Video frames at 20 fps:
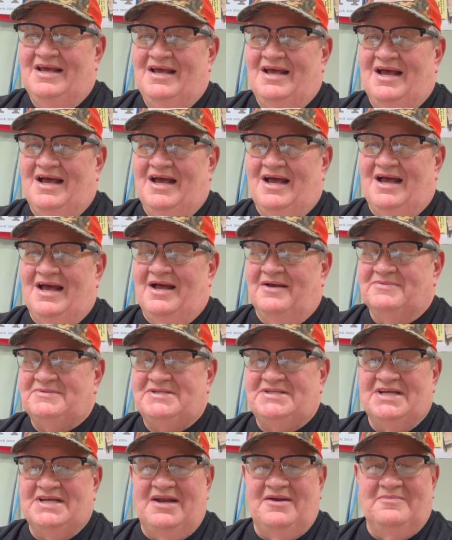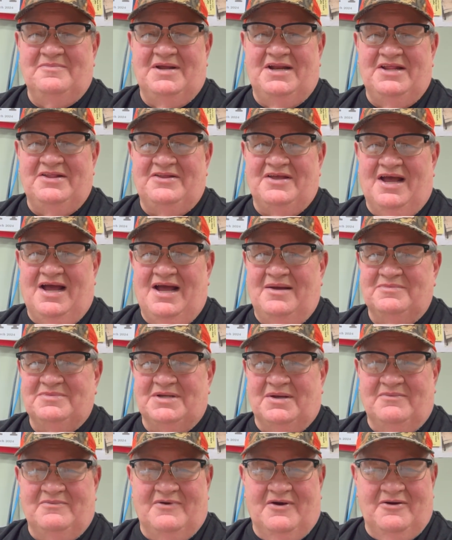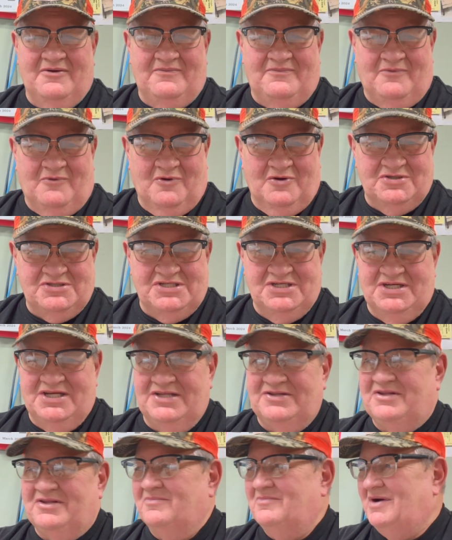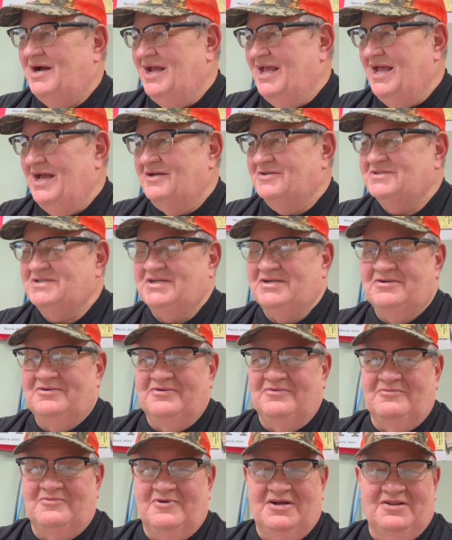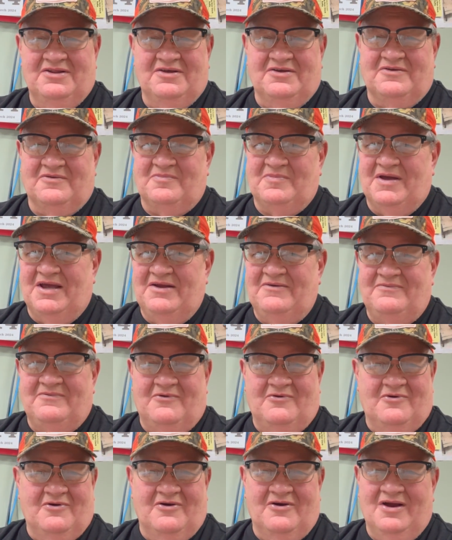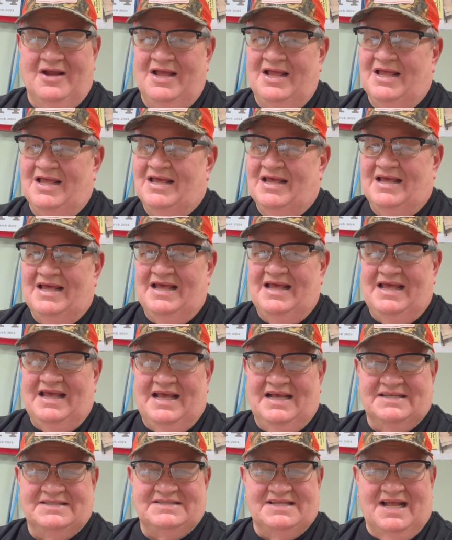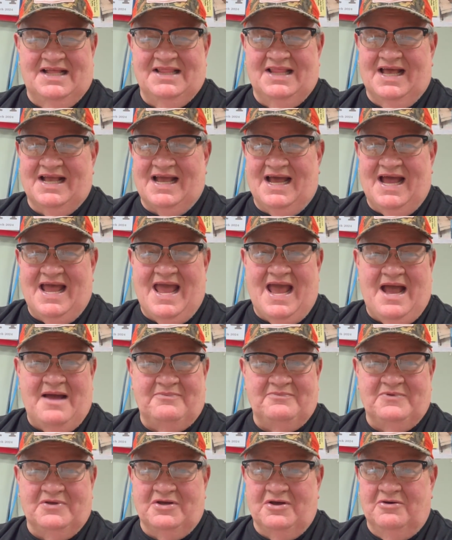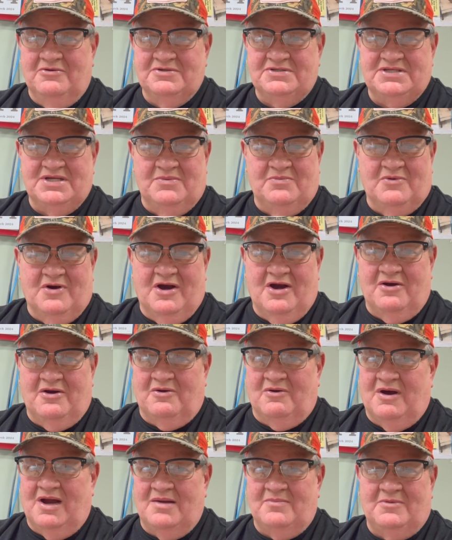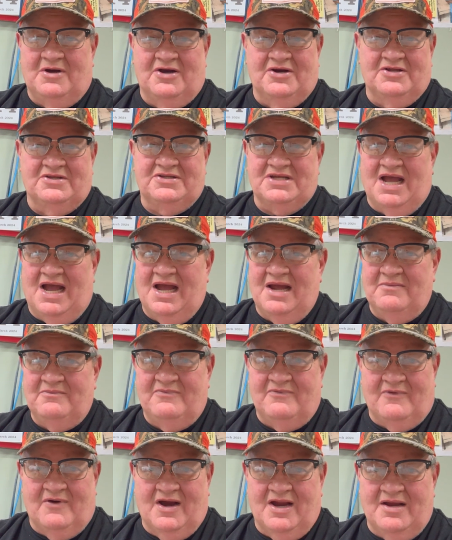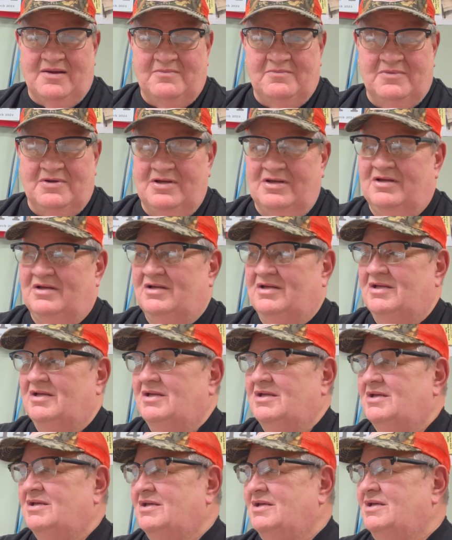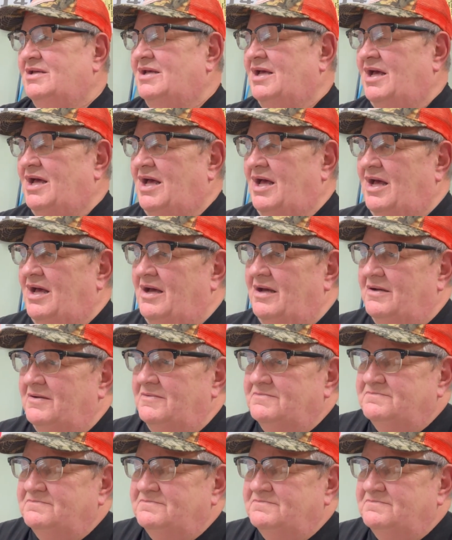I've said it many times. I'm very fortunate that my house here in Wheeling is paid for. It's not like I have to go somewhere or I'm on a time frame that